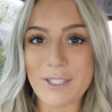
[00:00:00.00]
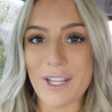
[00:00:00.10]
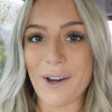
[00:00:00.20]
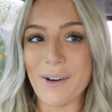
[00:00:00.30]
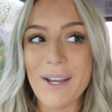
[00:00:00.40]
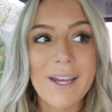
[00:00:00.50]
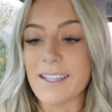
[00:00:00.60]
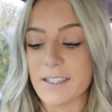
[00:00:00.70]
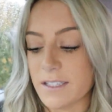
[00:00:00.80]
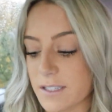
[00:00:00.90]
So
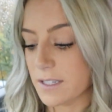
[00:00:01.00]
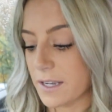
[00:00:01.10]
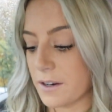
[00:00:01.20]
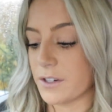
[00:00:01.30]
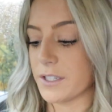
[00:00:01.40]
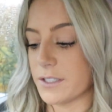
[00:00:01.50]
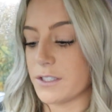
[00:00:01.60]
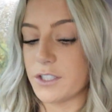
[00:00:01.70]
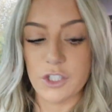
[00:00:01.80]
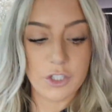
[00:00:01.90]
get this errand
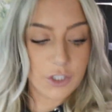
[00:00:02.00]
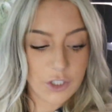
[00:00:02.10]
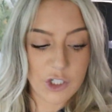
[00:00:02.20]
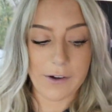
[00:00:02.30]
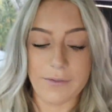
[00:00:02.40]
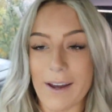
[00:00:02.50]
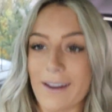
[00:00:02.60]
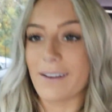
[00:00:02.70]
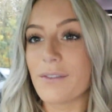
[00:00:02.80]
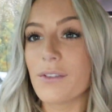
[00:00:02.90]
stuff
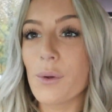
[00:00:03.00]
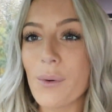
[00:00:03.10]
out of the